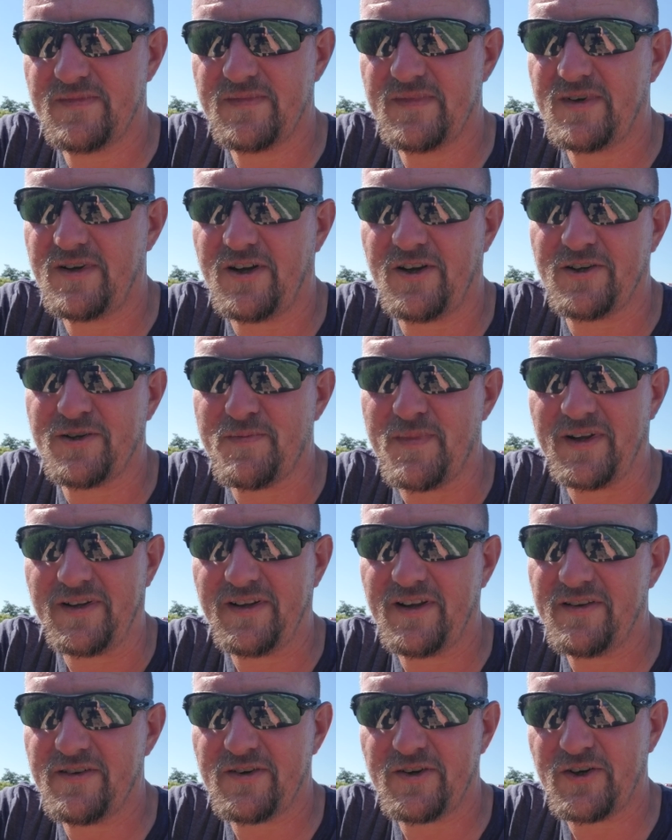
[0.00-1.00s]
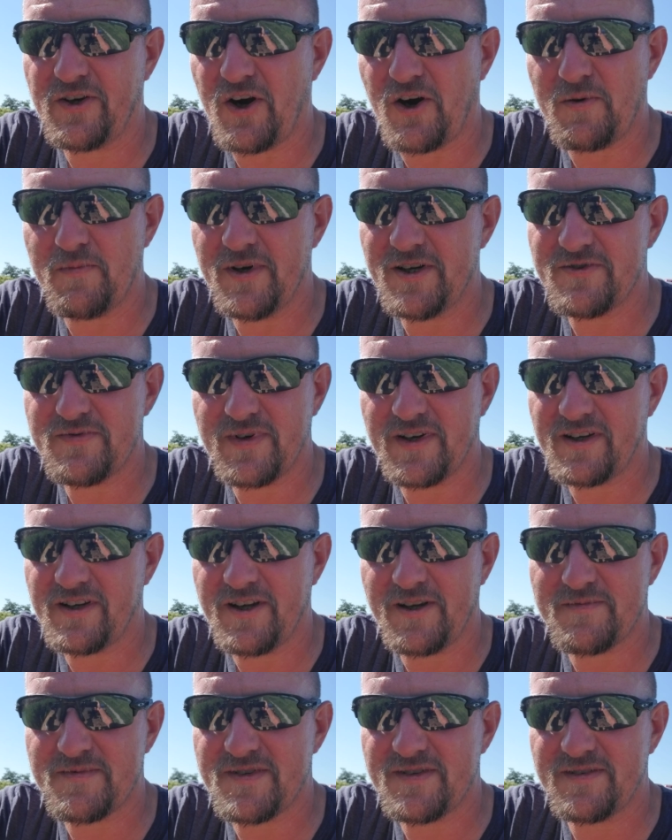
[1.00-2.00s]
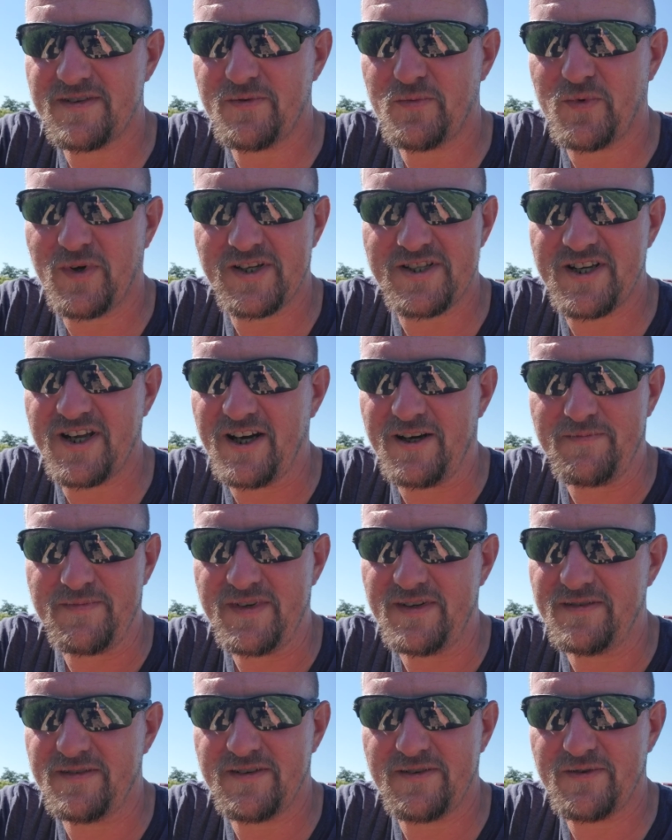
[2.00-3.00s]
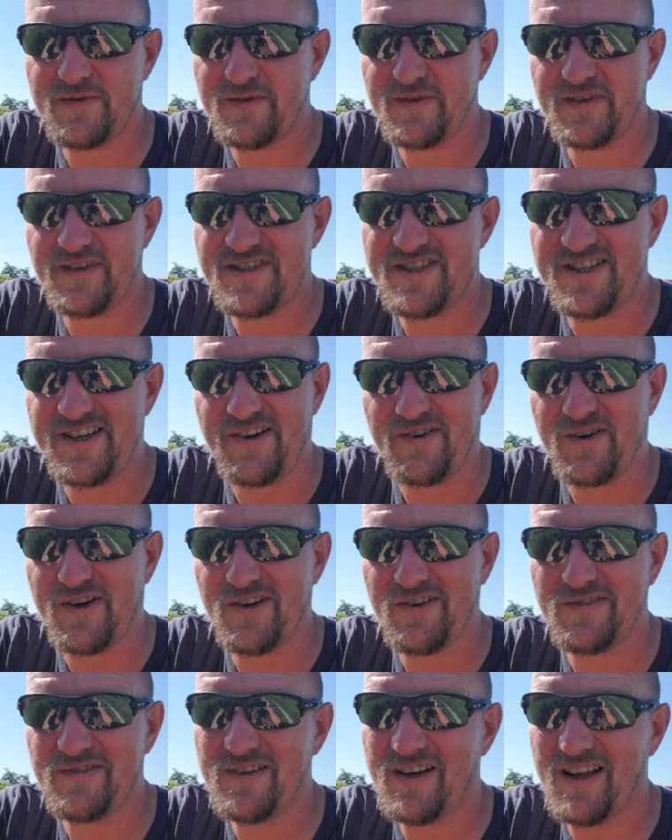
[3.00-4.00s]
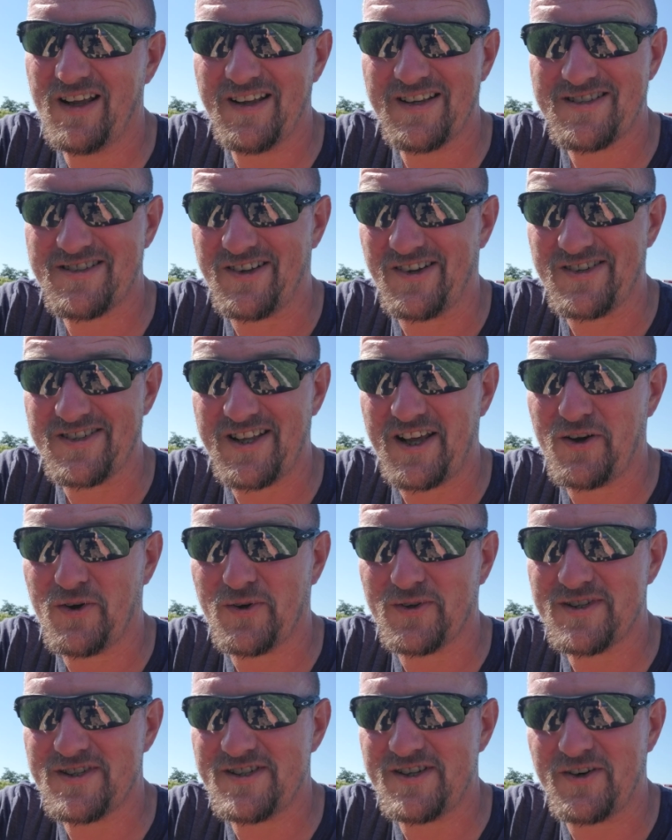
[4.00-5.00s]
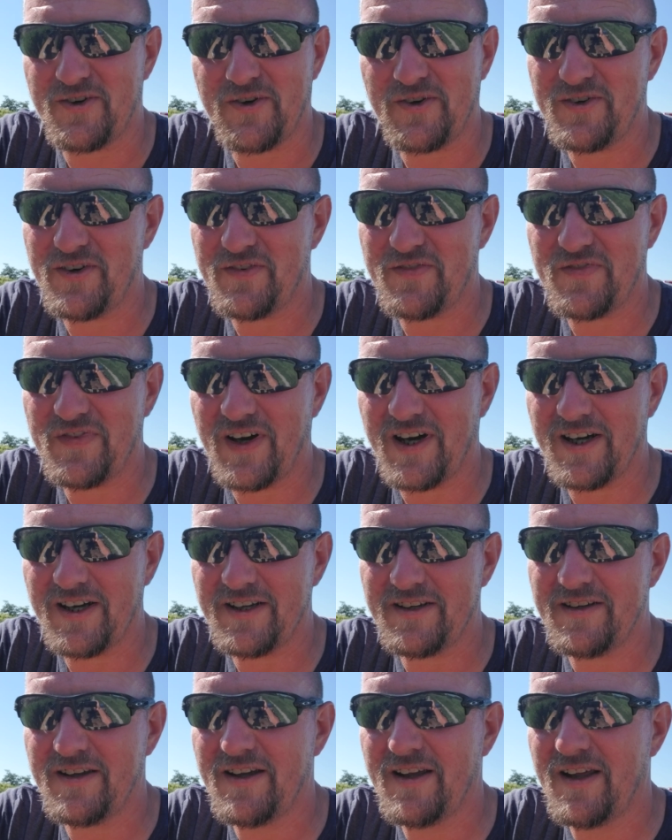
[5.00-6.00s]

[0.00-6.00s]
ultimately they're garbage when it comes to, once you get them zeroed. As long as they hold 0, you're fine.